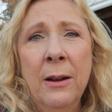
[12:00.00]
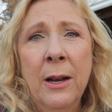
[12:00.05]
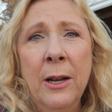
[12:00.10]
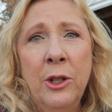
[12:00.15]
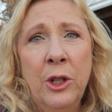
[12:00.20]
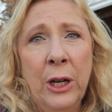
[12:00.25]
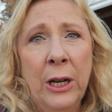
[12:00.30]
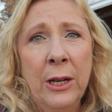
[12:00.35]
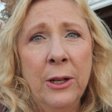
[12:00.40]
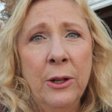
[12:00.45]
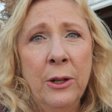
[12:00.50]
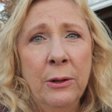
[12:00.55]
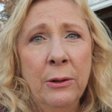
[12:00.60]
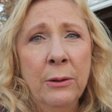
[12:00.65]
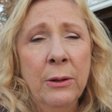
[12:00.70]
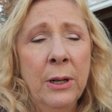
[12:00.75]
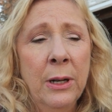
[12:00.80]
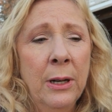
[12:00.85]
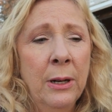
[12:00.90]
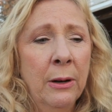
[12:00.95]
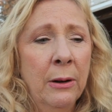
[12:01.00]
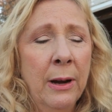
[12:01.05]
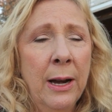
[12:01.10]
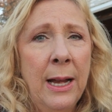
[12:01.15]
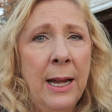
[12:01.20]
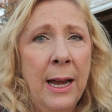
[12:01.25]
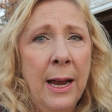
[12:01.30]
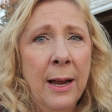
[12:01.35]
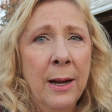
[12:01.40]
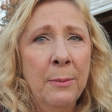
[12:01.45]
a chicken to, or
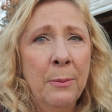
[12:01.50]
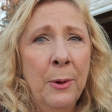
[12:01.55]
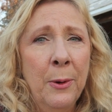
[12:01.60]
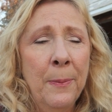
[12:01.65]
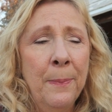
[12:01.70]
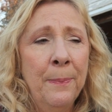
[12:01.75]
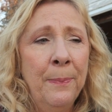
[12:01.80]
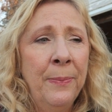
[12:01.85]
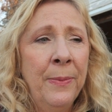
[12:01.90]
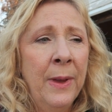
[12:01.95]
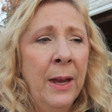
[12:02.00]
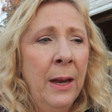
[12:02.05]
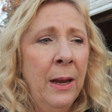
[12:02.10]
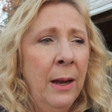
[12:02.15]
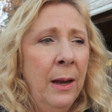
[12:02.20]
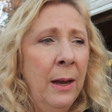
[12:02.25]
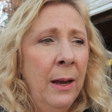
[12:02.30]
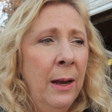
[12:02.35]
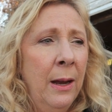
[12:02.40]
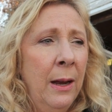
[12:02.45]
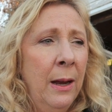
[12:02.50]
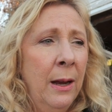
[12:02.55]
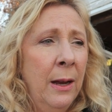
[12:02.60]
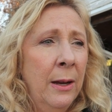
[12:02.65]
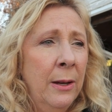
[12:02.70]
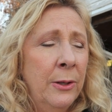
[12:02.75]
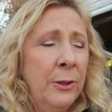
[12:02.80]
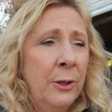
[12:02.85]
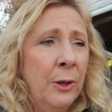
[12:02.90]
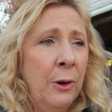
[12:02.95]
any animal.
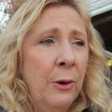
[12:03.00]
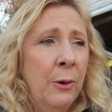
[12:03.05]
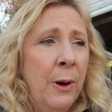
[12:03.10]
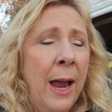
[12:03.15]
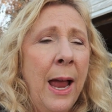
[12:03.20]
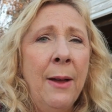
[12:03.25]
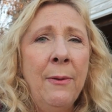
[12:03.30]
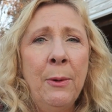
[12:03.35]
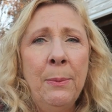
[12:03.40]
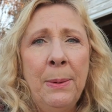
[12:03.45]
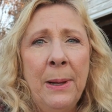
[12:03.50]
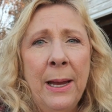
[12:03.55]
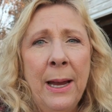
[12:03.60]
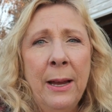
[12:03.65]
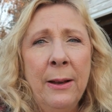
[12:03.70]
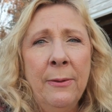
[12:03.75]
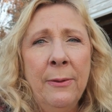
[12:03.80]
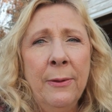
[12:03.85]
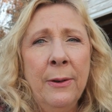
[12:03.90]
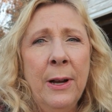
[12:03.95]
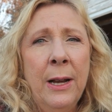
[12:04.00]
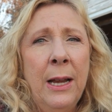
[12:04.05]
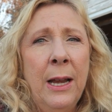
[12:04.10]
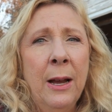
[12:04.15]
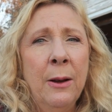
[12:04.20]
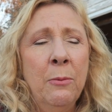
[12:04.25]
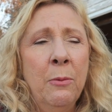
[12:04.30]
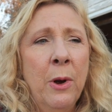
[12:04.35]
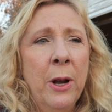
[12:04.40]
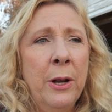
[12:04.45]
So have a plan for
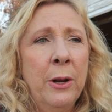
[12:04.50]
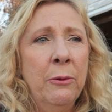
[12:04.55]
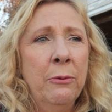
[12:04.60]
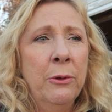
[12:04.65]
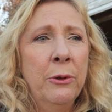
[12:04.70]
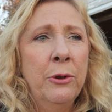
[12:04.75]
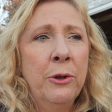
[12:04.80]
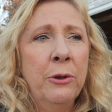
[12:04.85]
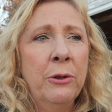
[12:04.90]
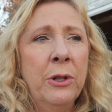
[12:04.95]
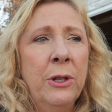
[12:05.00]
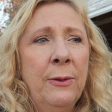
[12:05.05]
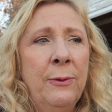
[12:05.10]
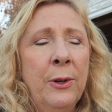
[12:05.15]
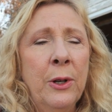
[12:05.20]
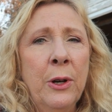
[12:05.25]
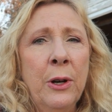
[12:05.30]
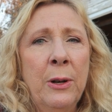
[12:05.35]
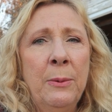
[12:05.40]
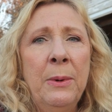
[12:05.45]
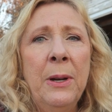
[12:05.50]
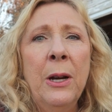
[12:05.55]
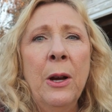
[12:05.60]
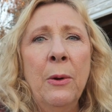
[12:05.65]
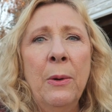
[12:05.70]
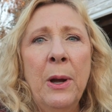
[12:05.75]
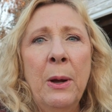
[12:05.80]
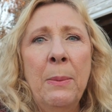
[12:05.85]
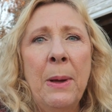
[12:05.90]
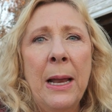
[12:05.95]
any unwanted roosters if you're going to be
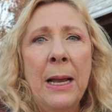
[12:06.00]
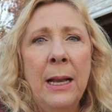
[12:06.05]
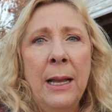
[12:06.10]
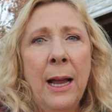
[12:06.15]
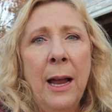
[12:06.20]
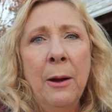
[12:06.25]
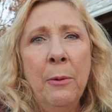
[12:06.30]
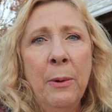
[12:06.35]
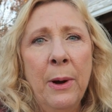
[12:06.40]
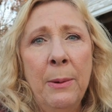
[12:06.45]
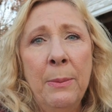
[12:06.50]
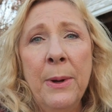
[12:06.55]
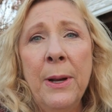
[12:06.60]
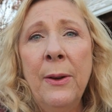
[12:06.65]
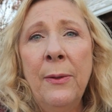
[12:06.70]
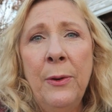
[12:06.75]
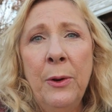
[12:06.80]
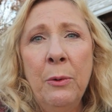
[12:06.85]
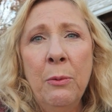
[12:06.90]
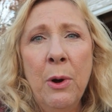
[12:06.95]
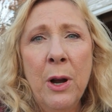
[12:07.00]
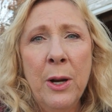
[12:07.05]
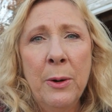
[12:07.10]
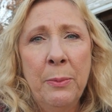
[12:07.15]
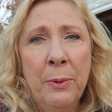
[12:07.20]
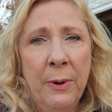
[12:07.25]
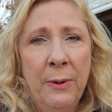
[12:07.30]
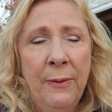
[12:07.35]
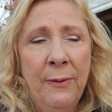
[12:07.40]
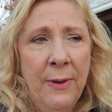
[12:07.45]
going about it that way. But if you
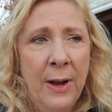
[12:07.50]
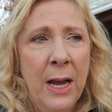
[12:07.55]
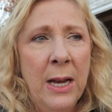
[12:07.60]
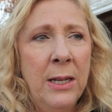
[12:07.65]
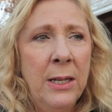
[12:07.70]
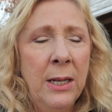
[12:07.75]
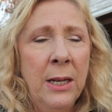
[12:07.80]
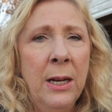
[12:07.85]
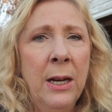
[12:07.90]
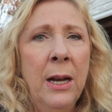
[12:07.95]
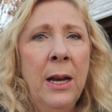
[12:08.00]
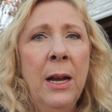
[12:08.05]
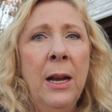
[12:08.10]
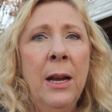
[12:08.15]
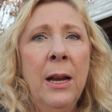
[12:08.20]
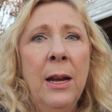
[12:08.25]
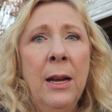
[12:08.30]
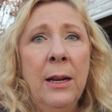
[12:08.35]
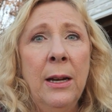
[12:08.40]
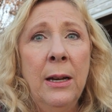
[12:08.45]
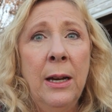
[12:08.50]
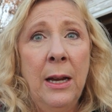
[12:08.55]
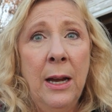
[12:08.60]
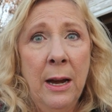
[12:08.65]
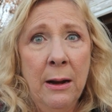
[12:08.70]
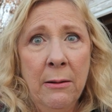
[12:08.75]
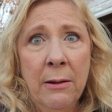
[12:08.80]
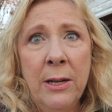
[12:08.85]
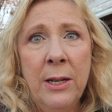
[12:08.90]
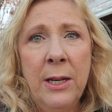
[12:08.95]
want to
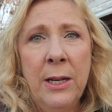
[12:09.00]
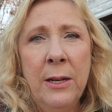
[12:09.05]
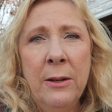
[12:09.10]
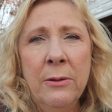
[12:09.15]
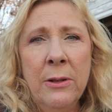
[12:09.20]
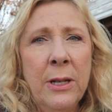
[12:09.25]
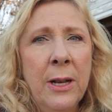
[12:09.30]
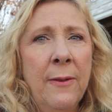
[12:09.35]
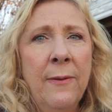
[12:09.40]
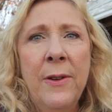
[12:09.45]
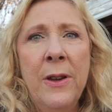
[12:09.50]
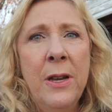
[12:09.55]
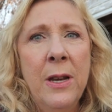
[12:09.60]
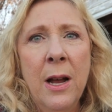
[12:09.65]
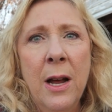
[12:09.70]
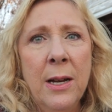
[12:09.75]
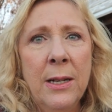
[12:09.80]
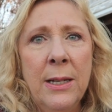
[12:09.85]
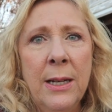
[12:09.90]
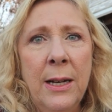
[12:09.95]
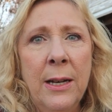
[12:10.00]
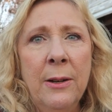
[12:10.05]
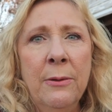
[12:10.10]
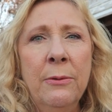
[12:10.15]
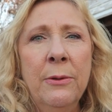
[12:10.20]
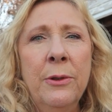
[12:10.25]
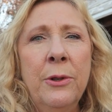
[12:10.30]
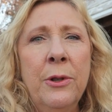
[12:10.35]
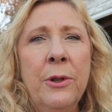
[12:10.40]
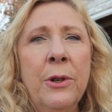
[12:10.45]
guarantee yourself not to get a
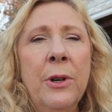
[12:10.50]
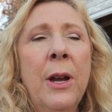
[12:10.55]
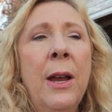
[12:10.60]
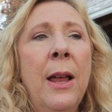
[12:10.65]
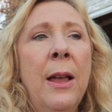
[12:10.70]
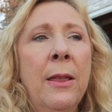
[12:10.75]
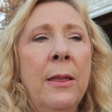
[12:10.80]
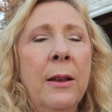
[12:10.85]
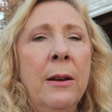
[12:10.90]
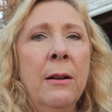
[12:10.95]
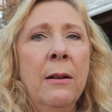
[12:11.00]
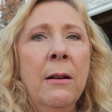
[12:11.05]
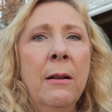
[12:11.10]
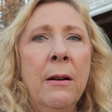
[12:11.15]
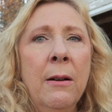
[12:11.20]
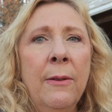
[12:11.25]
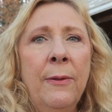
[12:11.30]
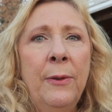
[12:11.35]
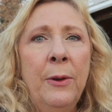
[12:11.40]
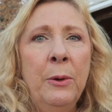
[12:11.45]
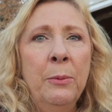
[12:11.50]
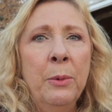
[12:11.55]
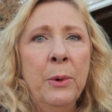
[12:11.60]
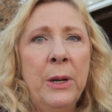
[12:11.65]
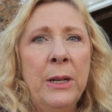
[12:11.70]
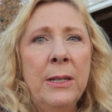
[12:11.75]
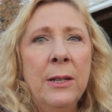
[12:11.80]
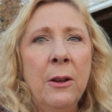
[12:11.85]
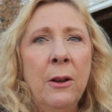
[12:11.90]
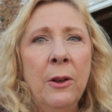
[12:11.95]
rooster, there are a few
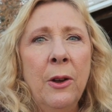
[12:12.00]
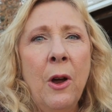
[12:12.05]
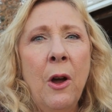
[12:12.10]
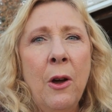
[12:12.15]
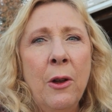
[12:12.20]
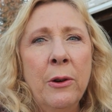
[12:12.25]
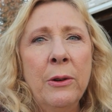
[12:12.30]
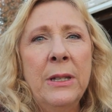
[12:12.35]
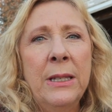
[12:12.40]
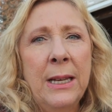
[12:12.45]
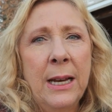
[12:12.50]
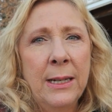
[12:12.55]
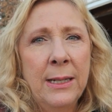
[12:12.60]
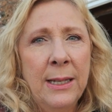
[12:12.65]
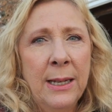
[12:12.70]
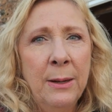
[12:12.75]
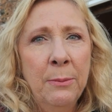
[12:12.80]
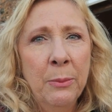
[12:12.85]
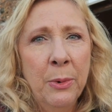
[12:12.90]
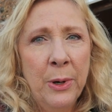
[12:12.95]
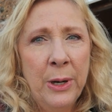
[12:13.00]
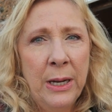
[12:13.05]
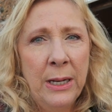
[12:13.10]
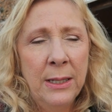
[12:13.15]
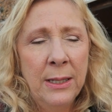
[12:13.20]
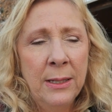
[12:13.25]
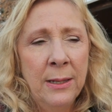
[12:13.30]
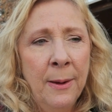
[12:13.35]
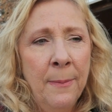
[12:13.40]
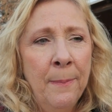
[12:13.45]
breeds called auto-sexing
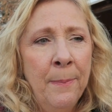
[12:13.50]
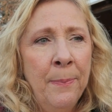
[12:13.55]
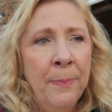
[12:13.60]
breeds